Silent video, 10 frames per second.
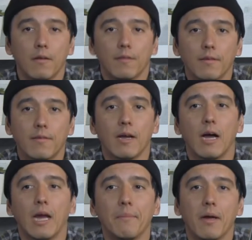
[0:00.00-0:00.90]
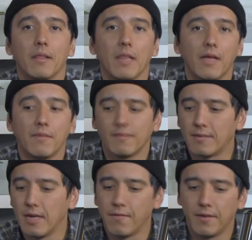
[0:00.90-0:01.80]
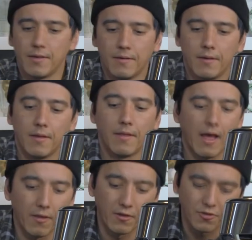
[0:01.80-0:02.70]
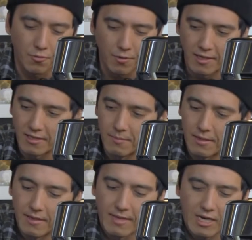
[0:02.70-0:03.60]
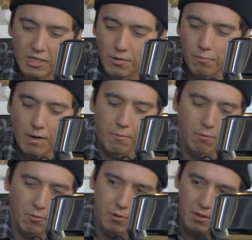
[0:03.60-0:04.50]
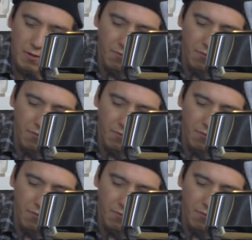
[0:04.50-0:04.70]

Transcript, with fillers: This time, 11.7. That looks great to me. It's actually right what we're looking